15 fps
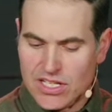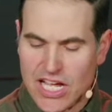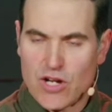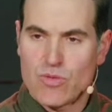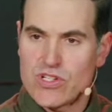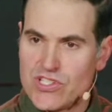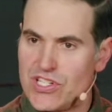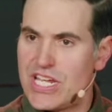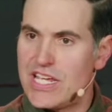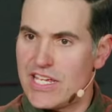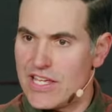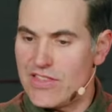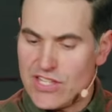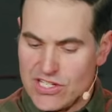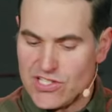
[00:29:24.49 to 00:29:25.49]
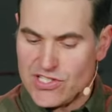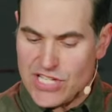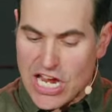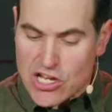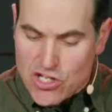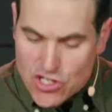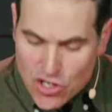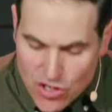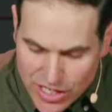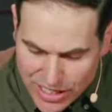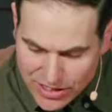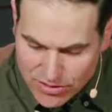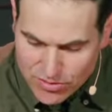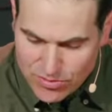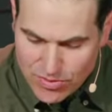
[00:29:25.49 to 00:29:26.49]
like we're seeing in this
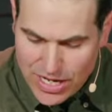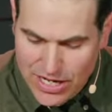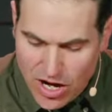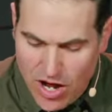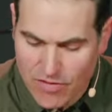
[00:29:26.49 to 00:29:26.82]
centurion, right?